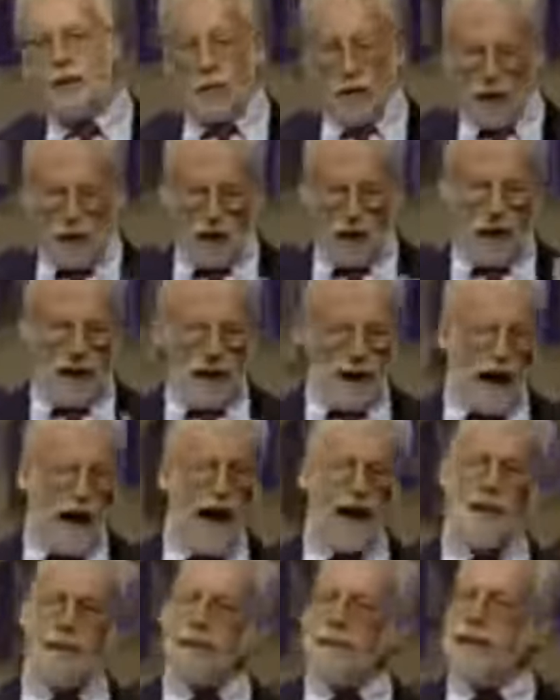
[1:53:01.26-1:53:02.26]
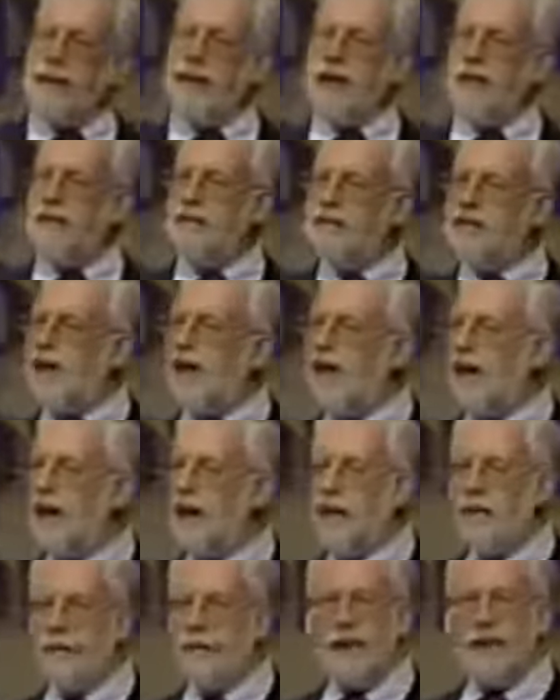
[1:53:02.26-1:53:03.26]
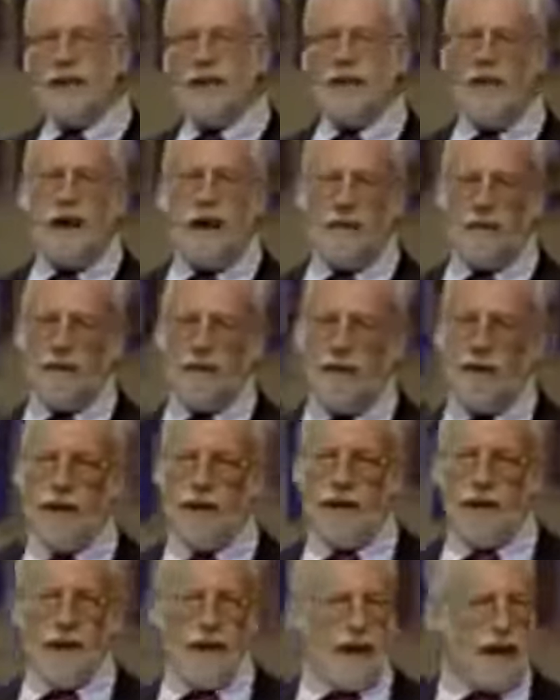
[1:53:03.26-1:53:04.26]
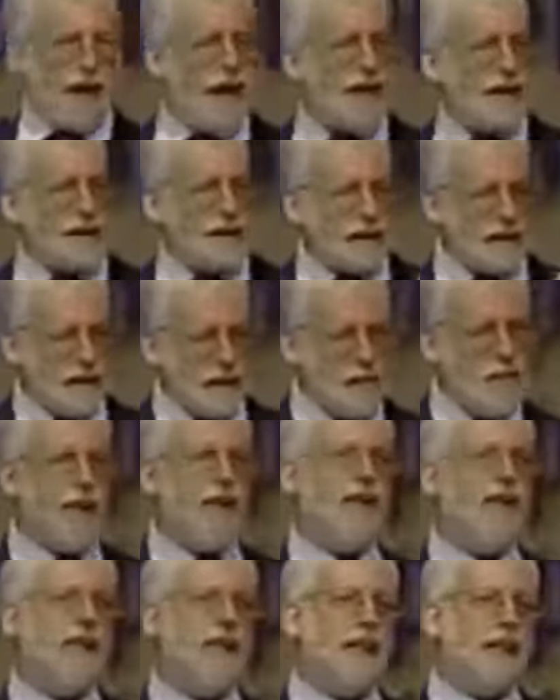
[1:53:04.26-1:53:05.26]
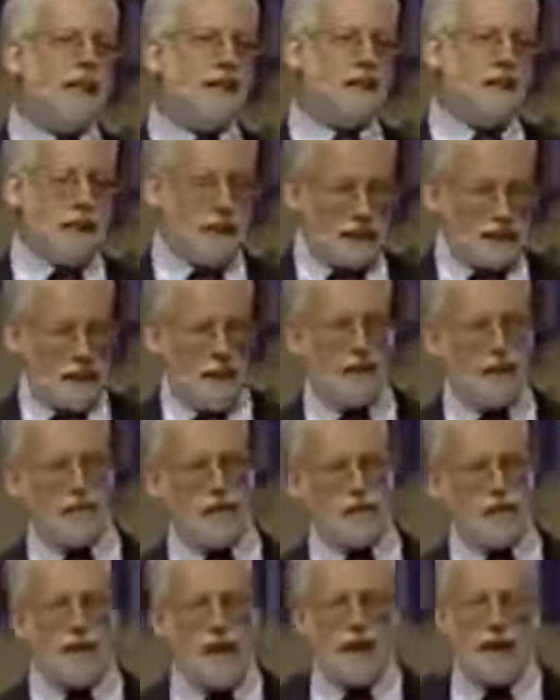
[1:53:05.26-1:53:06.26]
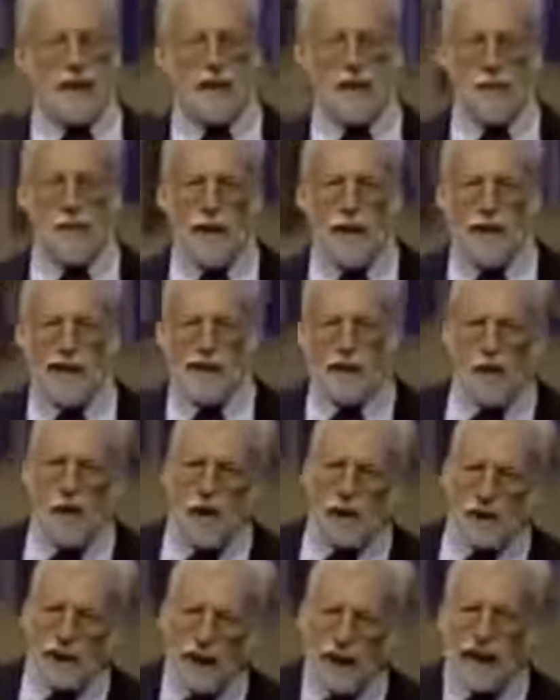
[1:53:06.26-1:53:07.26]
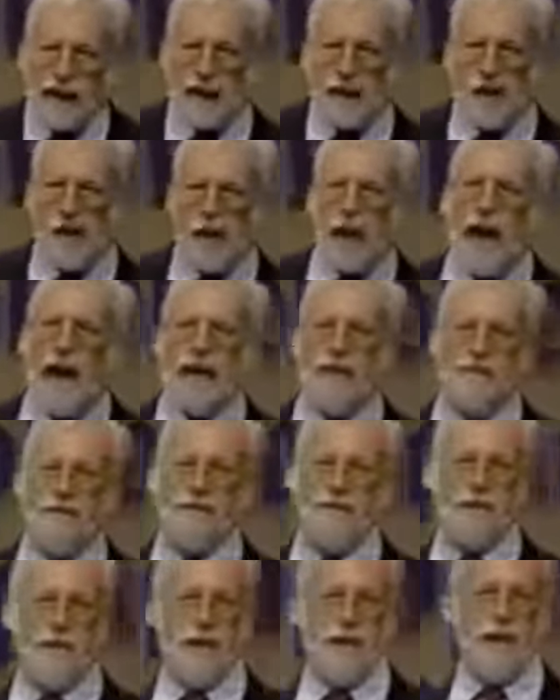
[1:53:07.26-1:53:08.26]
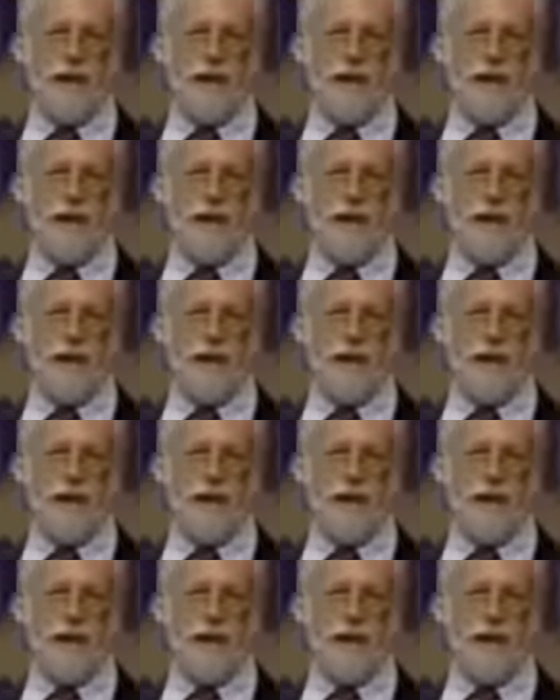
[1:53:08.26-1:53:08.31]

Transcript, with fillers: of Israel, Hiram, king of Tyre, and myself. And the guy says, give me sec the secrets of a master mason or I'll take your life.